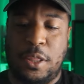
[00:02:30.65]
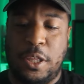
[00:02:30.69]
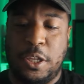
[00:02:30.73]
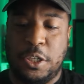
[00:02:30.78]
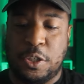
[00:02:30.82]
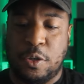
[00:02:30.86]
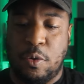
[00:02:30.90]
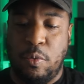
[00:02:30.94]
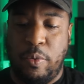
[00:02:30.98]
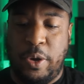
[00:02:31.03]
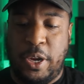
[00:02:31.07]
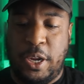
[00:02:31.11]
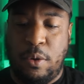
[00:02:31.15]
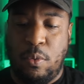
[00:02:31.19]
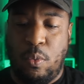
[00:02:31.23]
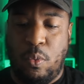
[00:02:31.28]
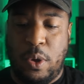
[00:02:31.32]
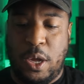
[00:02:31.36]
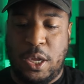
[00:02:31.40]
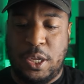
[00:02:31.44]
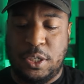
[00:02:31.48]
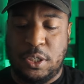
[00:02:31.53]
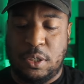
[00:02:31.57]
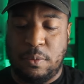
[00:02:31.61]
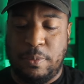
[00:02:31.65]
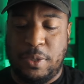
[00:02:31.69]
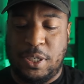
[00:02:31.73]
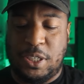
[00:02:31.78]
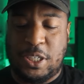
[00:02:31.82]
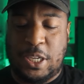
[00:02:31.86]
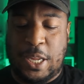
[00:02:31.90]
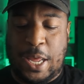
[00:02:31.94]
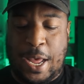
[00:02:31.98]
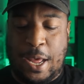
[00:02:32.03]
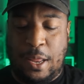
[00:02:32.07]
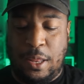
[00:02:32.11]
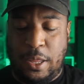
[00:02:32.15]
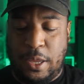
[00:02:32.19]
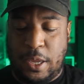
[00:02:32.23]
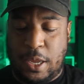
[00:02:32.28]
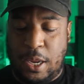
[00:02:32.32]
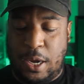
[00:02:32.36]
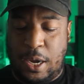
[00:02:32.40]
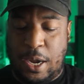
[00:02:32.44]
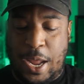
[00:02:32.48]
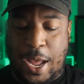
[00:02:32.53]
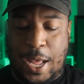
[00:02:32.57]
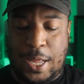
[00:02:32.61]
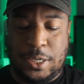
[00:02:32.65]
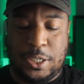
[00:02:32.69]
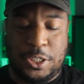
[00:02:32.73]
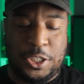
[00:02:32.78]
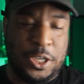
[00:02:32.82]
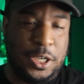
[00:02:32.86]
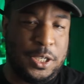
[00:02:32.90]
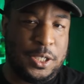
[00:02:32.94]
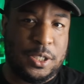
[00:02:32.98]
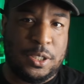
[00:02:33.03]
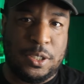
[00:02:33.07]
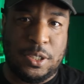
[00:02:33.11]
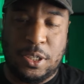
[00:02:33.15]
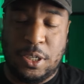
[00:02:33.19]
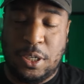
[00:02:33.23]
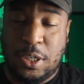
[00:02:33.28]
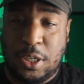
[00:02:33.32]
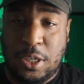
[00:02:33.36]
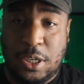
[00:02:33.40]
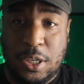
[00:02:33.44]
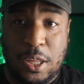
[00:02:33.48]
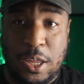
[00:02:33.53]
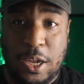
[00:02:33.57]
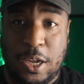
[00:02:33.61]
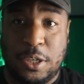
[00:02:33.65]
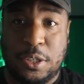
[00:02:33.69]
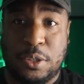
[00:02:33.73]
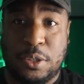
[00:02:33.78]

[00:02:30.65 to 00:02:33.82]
this green was metallic and not just like a